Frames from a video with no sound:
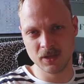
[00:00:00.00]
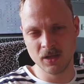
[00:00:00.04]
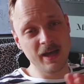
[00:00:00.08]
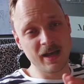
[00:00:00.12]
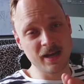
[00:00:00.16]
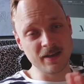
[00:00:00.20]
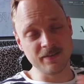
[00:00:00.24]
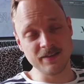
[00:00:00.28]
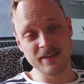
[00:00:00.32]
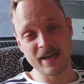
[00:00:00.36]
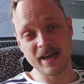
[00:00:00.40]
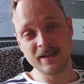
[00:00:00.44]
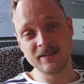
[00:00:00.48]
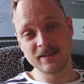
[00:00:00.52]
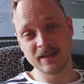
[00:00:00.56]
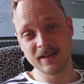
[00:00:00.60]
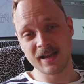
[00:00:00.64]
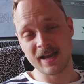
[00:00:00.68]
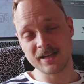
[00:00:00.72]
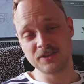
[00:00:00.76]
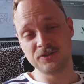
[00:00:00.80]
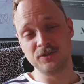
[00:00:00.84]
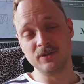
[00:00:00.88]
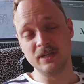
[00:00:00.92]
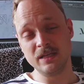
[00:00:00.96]
And in the end, I'd
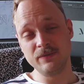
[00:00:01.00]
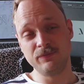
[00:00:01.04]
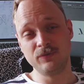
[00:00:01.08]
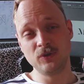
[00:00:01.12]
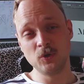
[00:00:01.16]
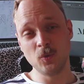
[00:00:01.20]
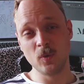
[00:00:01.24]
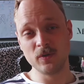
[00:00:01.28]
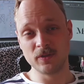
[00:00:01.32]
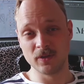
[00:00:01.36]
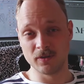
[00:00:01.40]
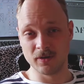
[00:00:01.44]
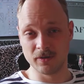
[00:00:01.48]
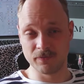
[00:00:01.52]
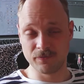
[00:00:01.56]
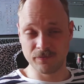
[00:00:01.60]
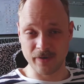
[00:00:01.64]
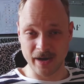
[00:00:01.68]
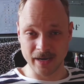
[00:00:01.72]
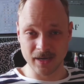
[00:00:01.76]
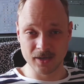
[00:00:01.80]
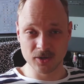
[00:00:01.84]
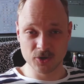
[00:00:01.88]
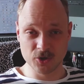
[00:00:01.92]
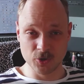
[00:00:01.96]
like to leave you with a
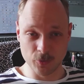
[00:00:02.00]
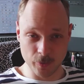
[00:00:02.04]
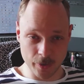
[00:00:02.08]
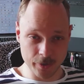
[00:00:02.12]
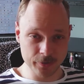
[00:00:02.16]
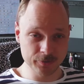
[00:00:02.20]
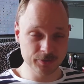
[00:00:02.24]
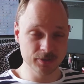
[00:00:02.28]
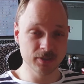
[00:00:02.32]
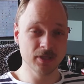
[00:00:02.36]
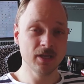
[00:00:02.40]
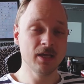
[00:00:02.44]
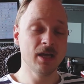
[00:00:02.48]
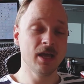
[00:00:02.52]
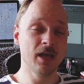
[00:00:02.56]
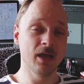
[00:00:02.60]
final quote.